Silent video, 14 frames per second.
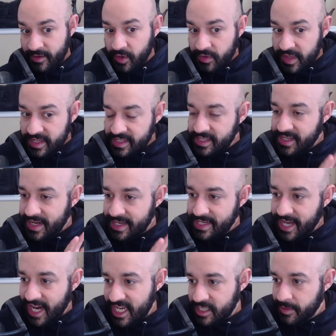And so this is an
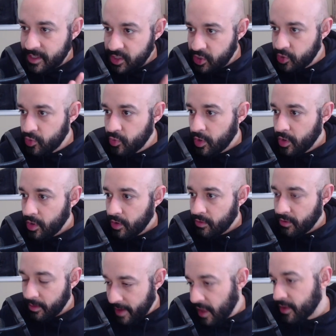enticement to
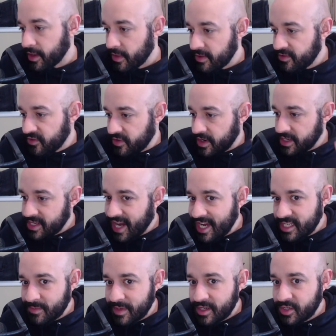rebellion. This is an
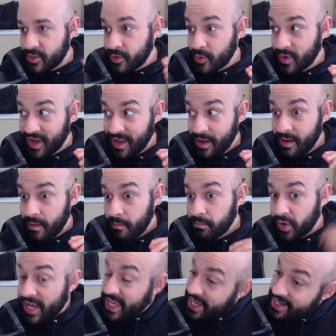enticement to
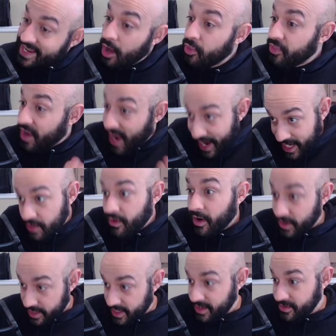breaking down the
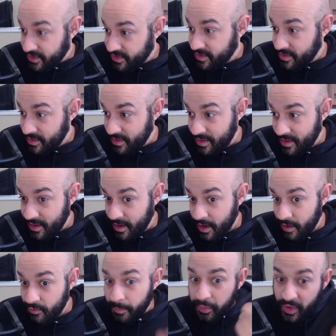hierarchies,
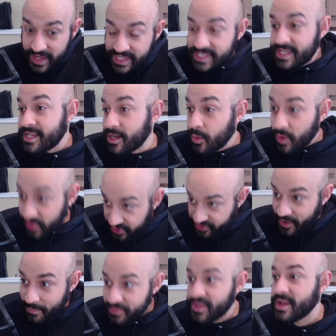replacing it with
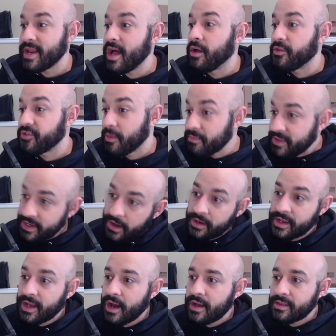something else, something
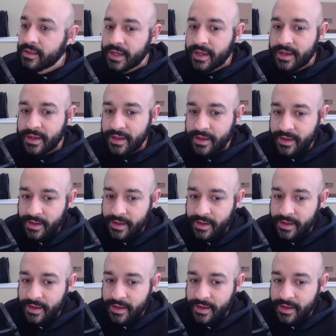ungodly.